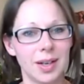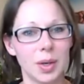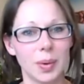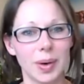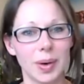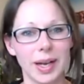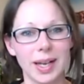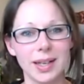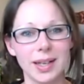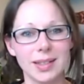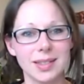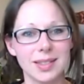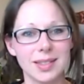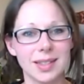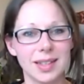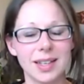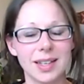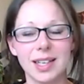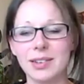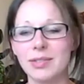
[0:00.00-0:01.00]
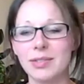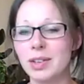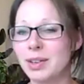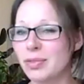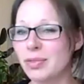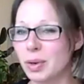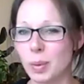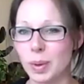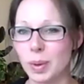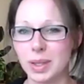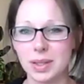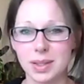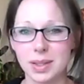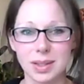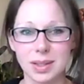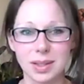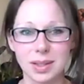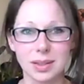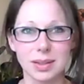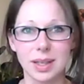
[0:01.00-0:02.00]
right even if it was